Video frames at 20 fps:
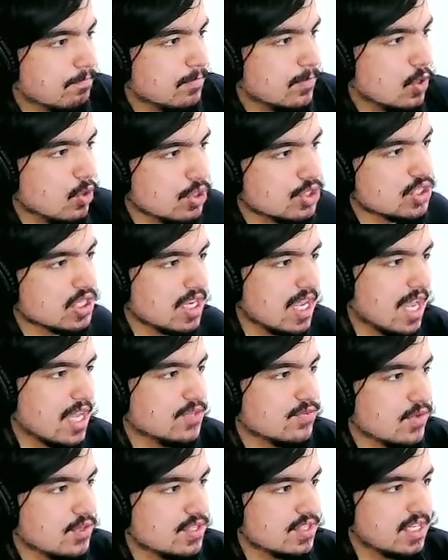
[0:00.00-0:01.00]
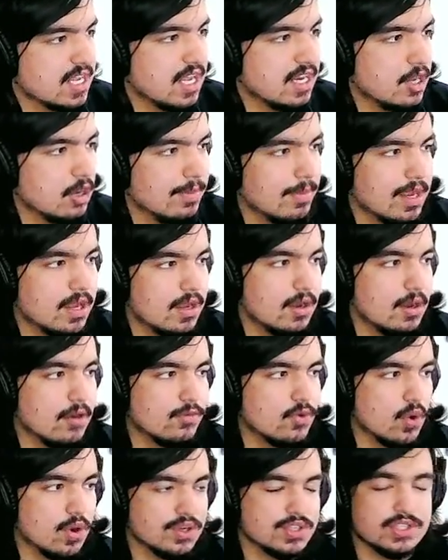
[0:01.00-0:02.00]
Christian Cage versus Kenny Omega. Of
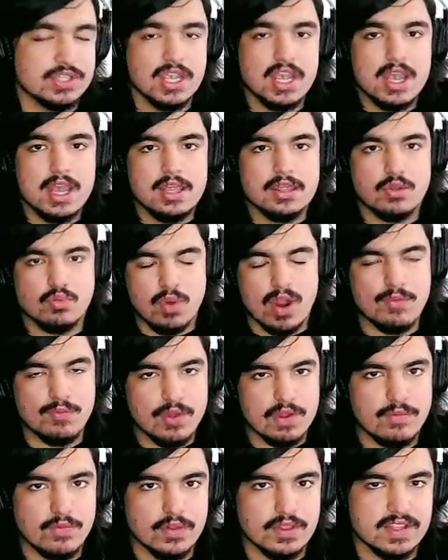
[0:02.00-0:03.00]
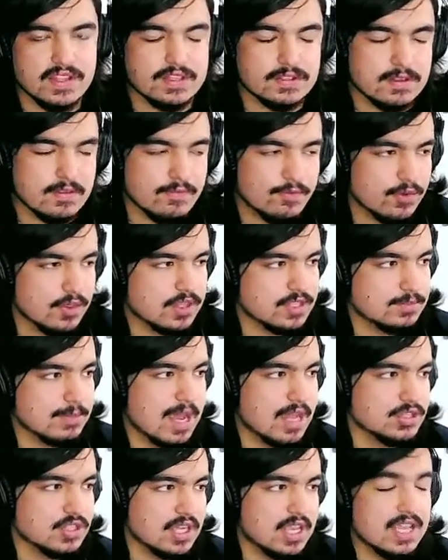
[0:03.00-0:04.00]
course, the referee for this
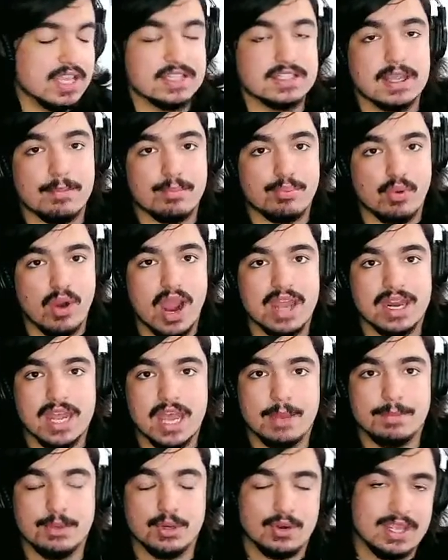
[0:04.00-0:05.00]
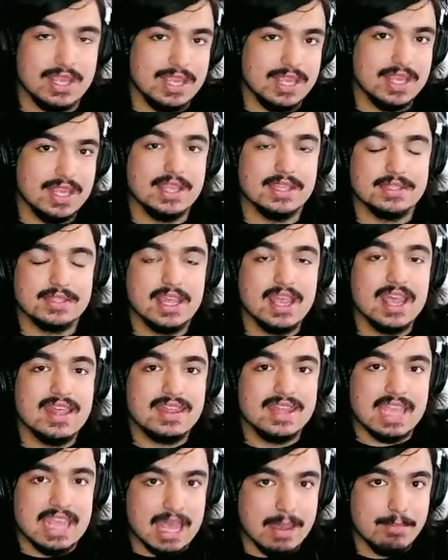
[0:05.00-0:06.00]
match is Brian Hebner. He is
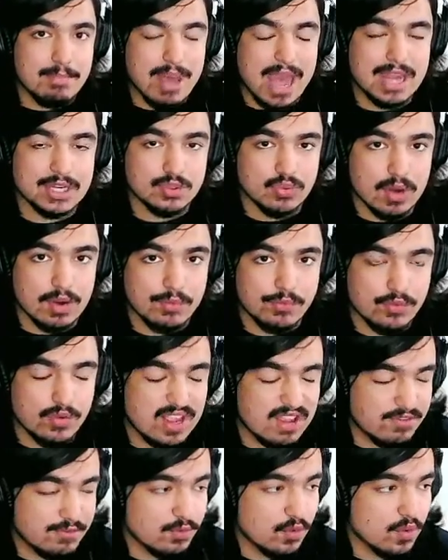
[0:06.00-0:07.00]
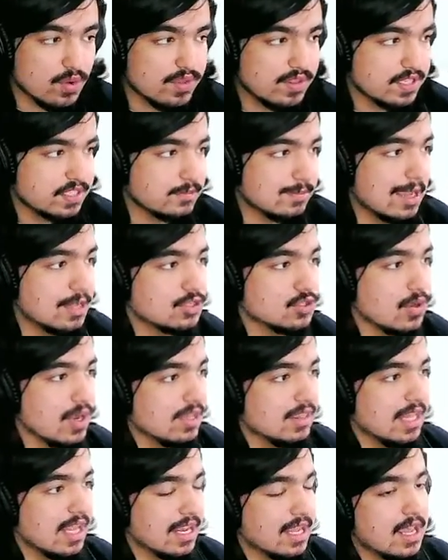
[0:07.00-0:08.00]
the Impact referee for this match, so I
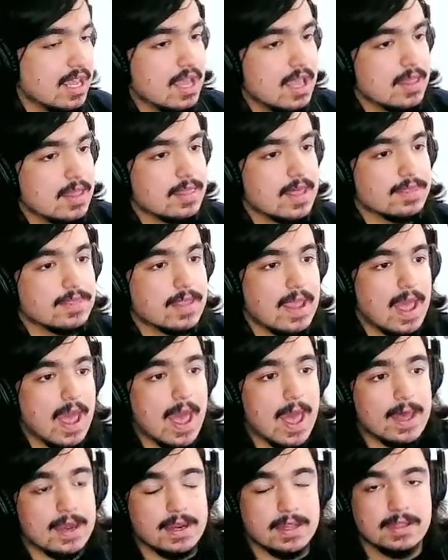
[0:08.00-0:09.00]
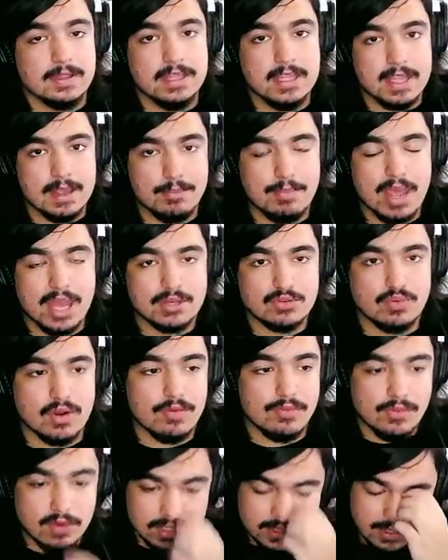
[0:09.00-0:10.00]
like that they added the Impact
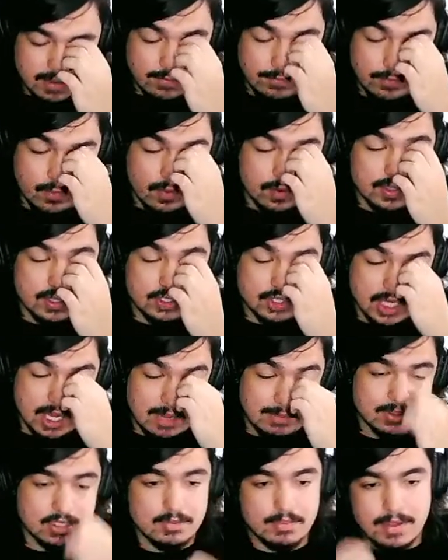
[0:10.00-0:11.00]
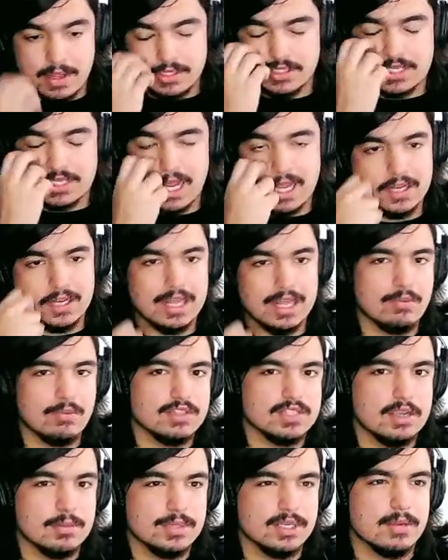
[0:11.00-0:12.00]
referees for this championship match. It's kind of like
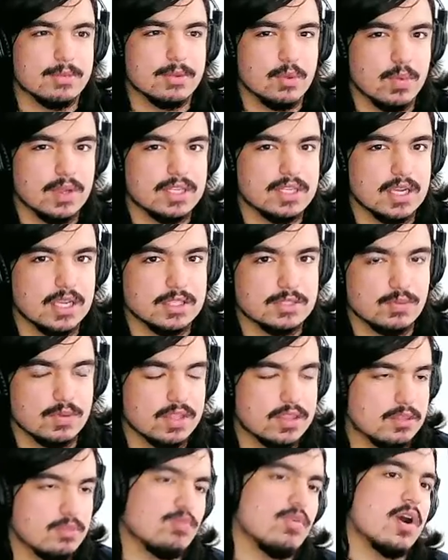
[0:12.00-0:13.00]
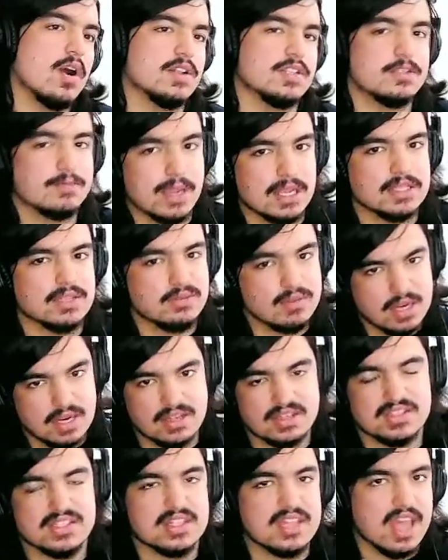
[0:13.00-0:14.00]
what WWE does with Raw and SmackDown and
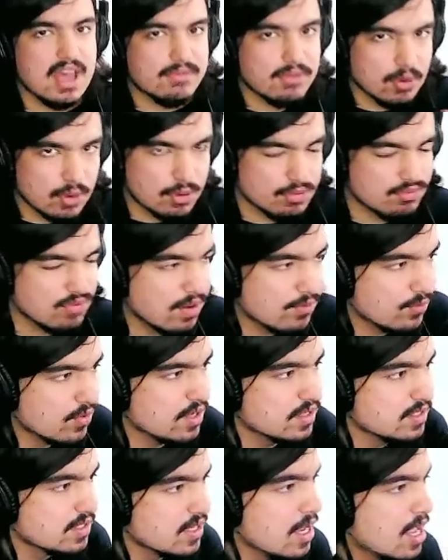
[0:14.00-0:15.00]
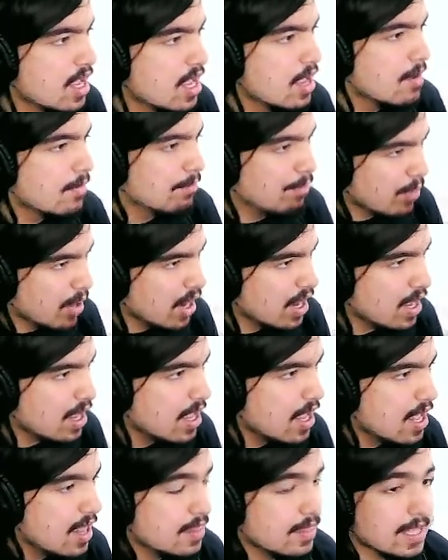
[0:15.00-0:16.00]
NXT. They have their own referees. But
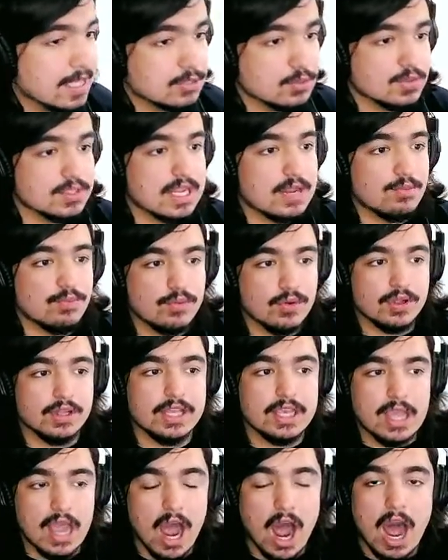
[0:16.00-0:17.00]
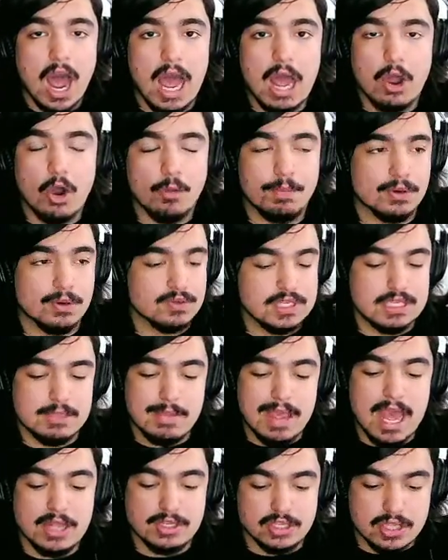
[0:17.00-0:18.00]
this was a really hot opener to the
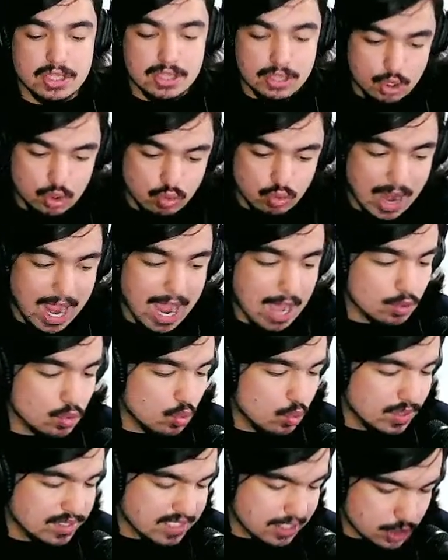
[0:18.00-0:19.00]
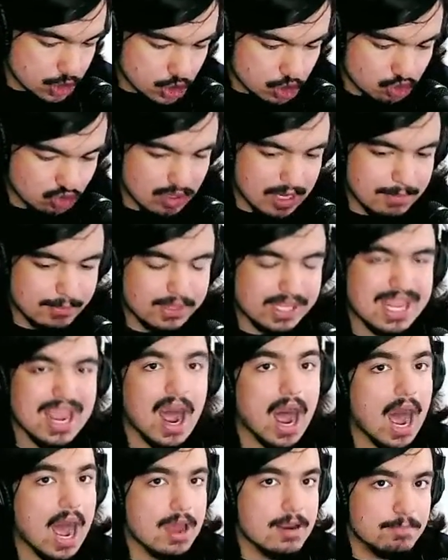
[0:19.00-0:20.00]
match. The crowd was extremely
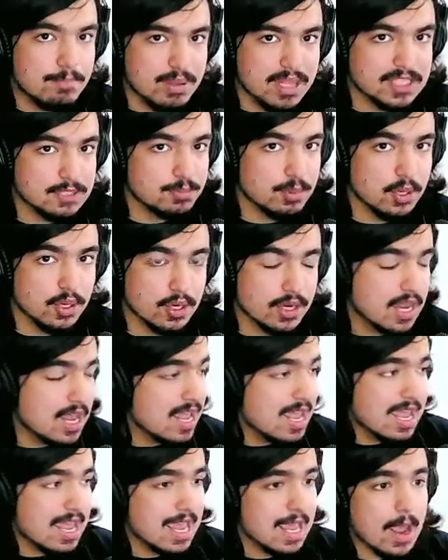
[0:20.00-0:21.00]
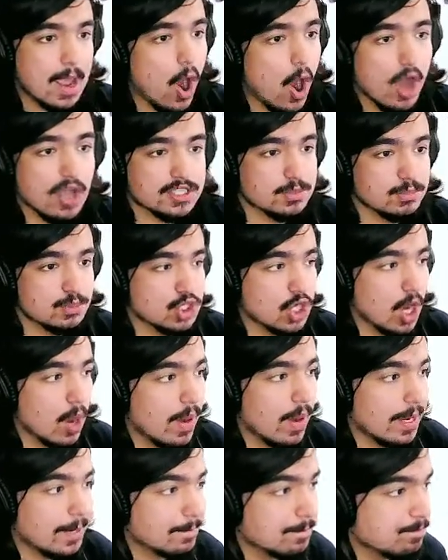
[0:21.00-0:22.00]
hot in Pittsburgh. Awesome
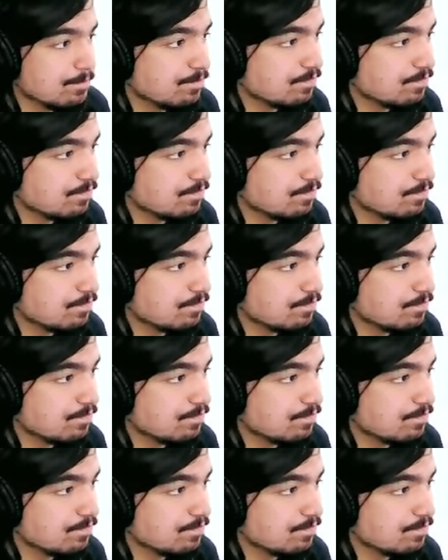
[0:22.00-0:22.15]
showing.